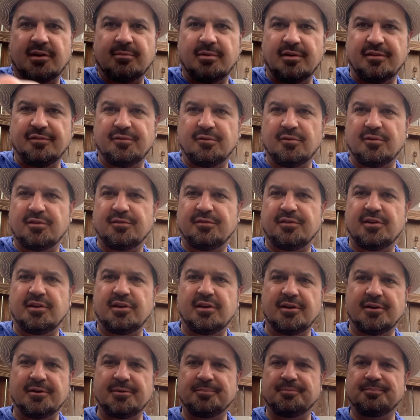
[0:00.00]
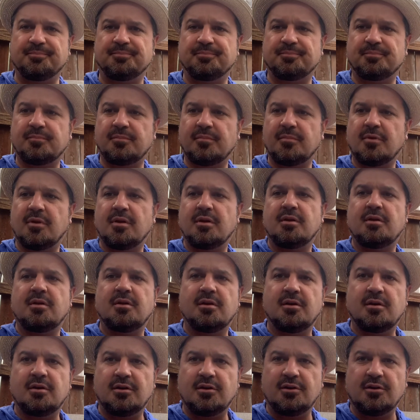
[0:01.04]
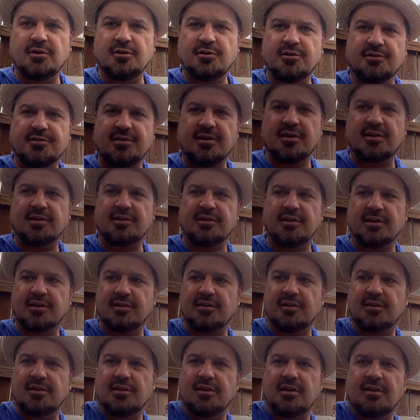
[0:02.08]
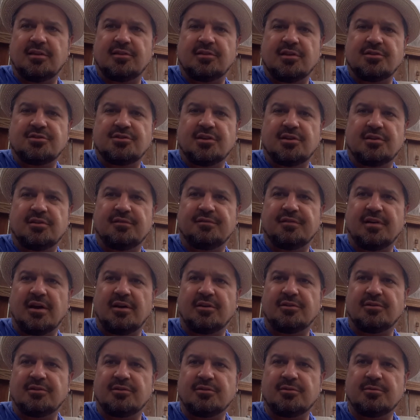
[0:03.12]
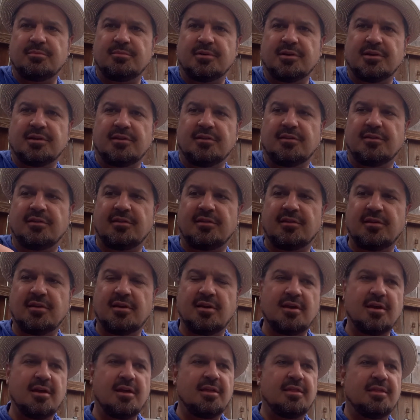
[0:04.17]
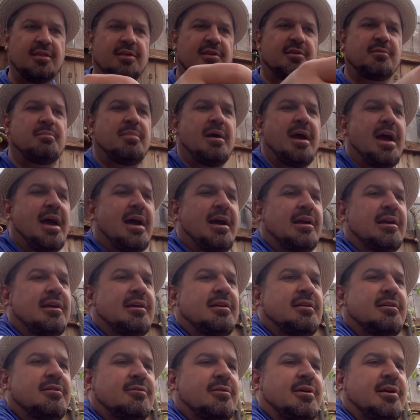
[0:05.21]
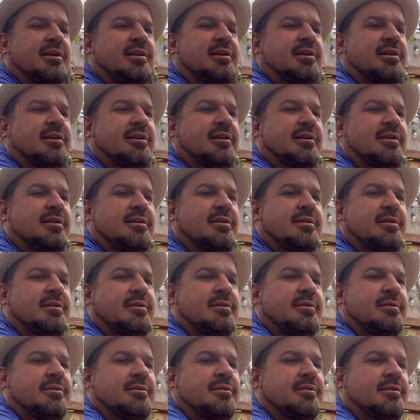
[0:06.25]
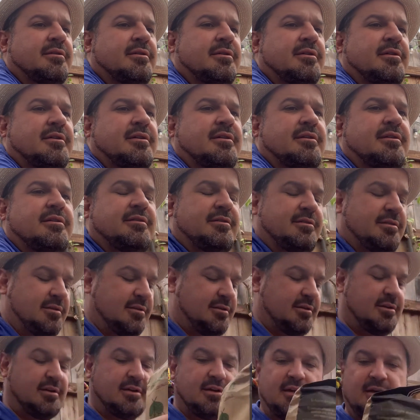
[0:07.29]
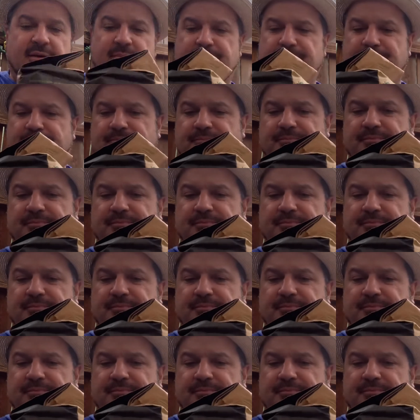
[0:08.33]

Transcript: my first video, you're talking like it's such a good value because this bag right here of